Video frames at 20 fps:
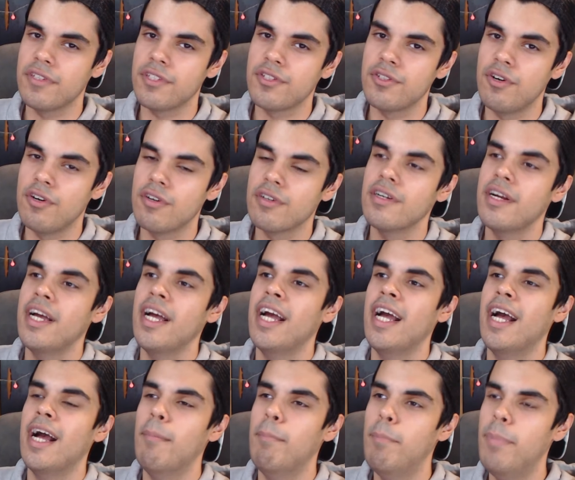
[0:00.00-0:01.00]
song
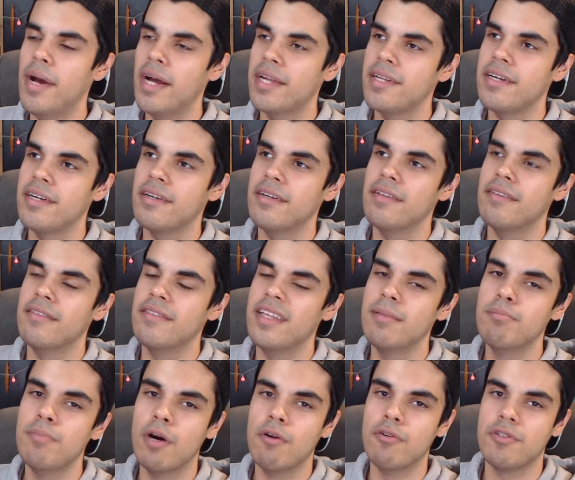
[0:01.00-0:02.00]
better
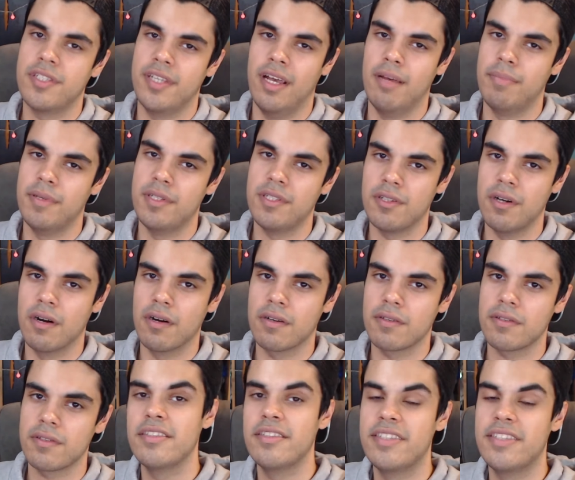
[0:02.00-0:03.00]
than most happy
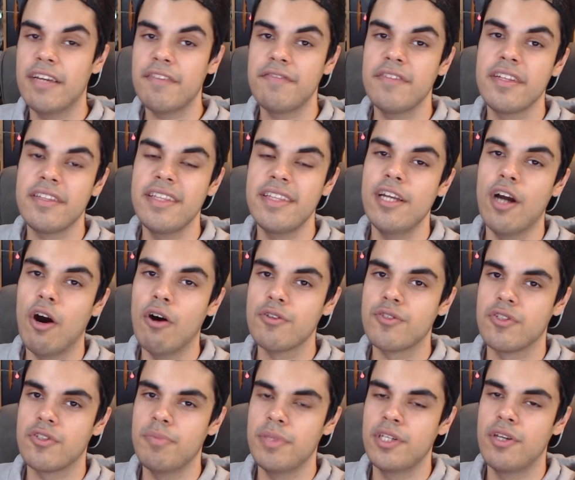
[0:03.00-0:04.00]
songs. Definitely
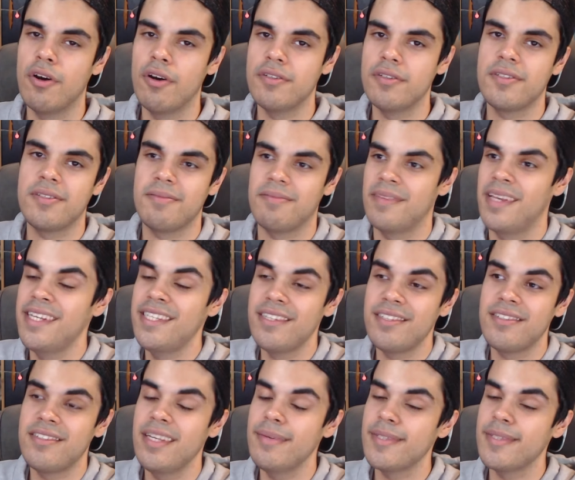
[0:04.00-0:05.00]
also because he
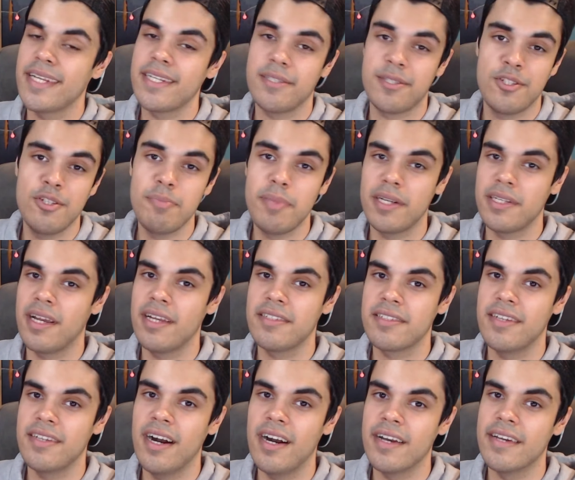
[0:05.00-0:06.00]
just seems like a super nice
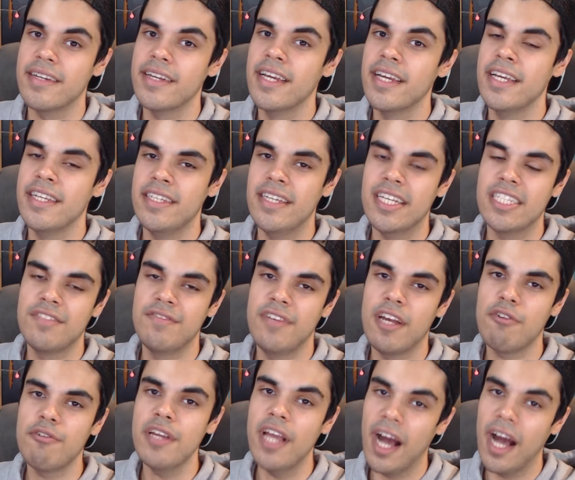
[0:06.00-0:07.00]
guy. He has
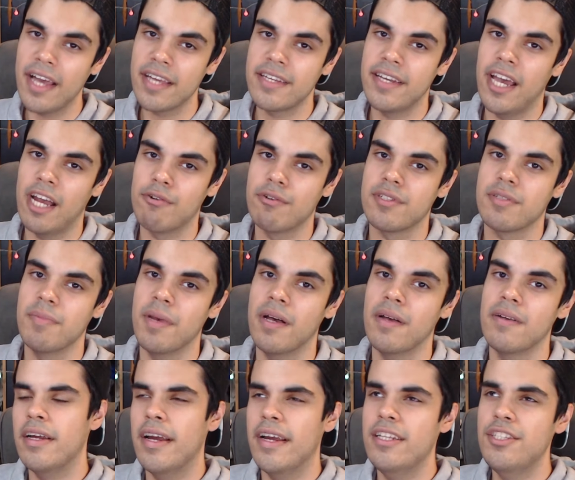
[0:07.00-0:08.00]
very high
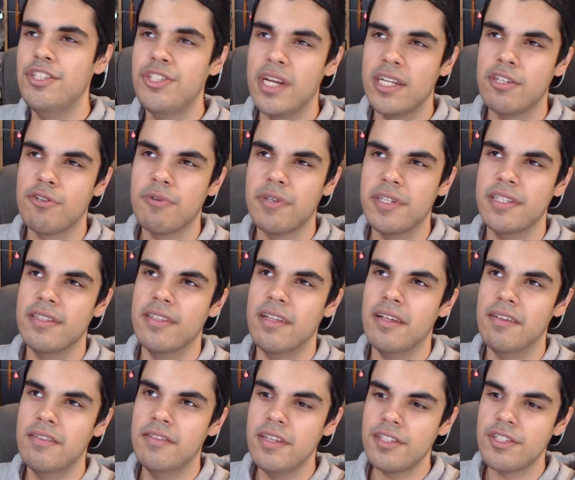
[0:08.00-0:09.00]
charisma. In general,
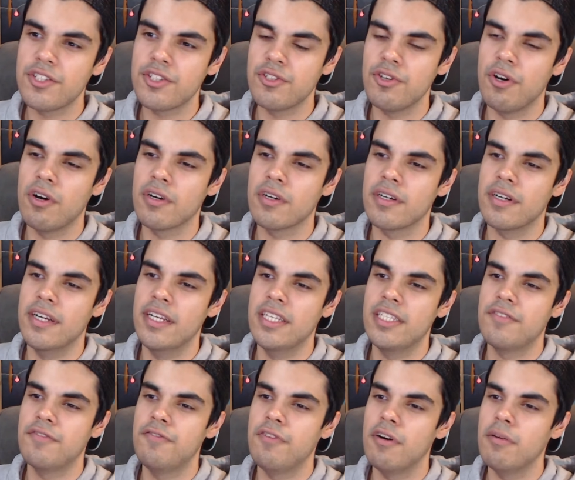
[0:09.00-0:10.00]
this song
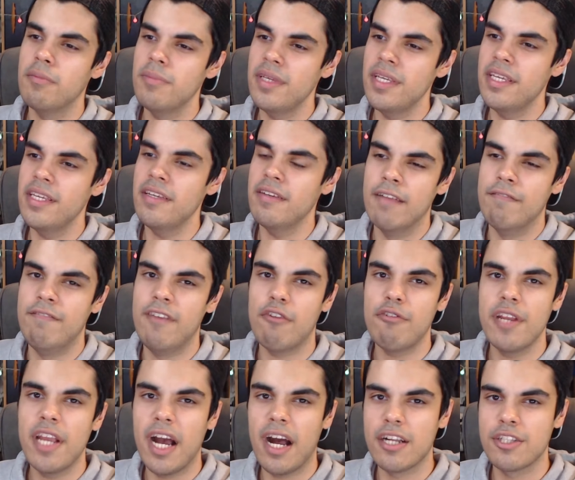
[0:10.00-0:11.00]
is for me
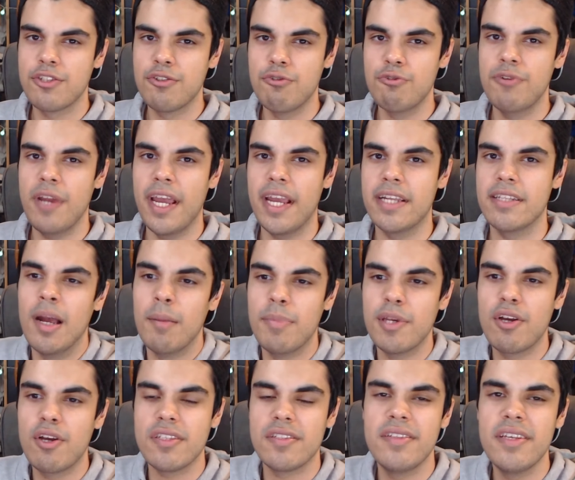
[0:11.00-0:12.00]
very hard to rate
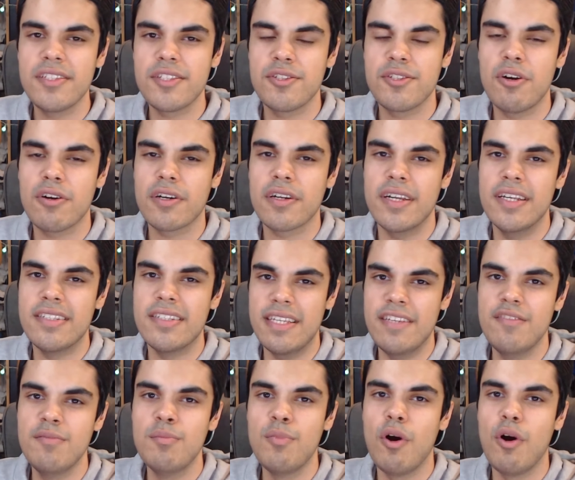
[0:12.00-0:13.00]
because this song is
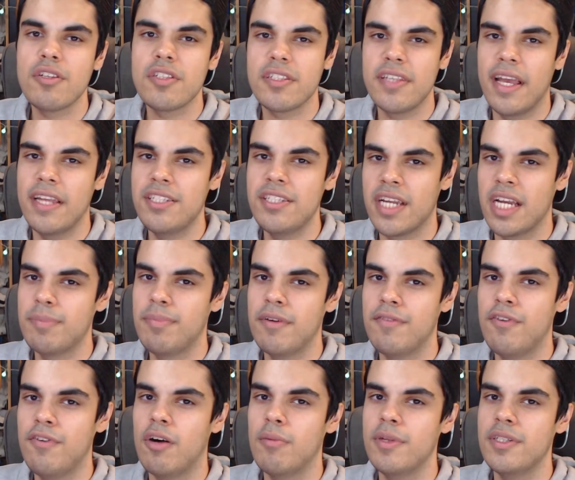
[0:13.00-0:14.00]
even more staging and
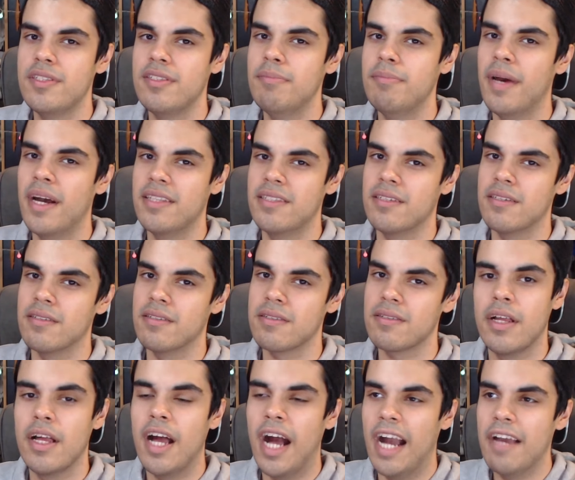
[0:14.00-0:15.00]
performance
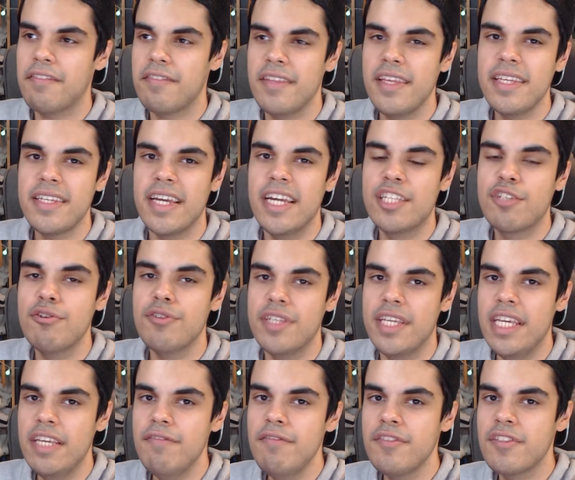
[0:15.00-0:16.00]
dependent. I think it could
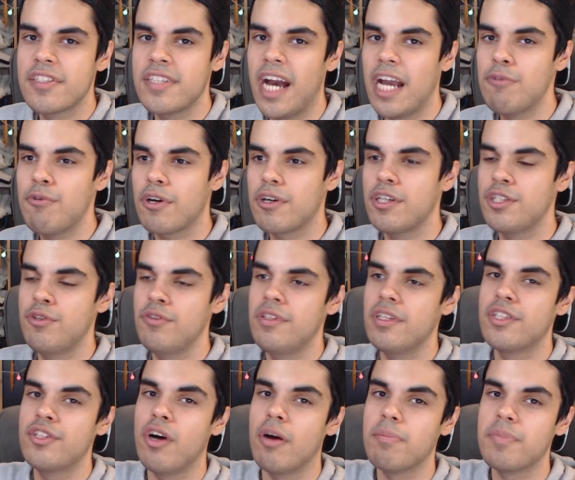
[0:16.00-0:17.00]
even skyrocket to the
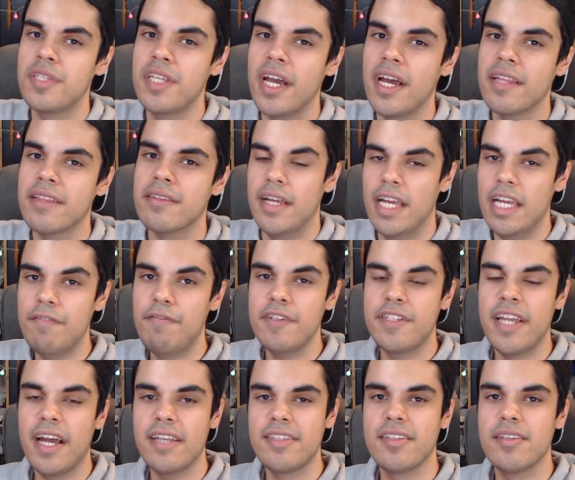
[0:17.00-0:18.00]
top 10 if it
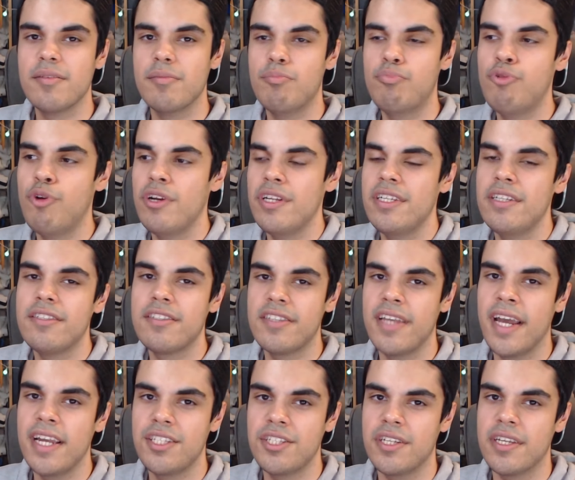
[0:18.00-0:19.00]
has a brilliant
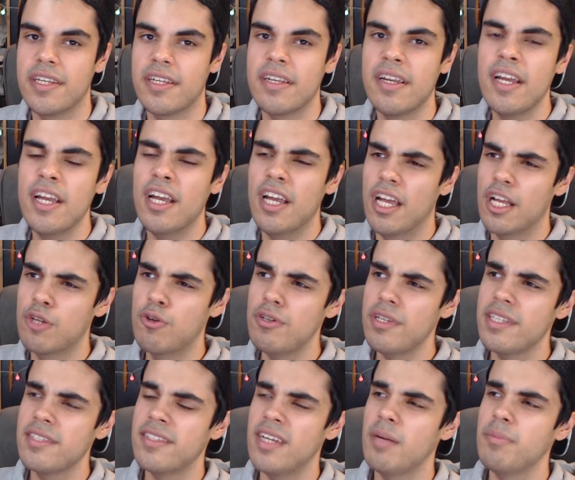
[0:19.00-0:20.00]
staging. A good
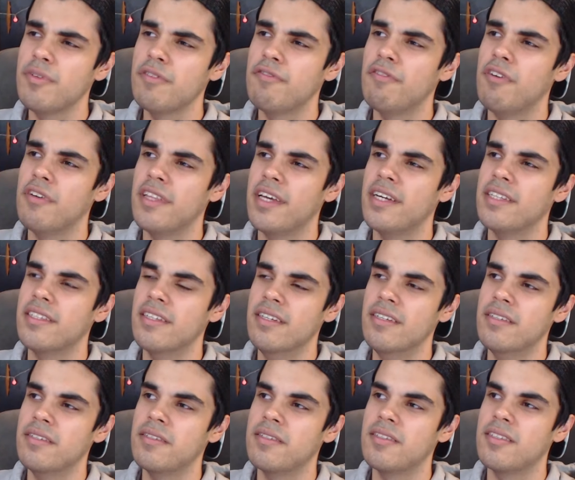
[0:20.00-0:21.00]
example for that
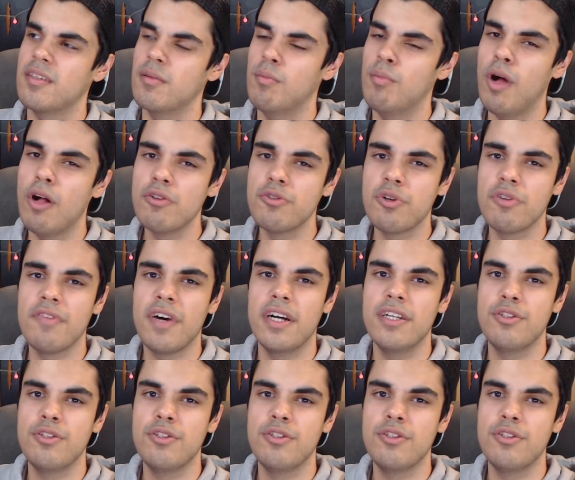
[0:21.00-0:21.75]
is Moldova in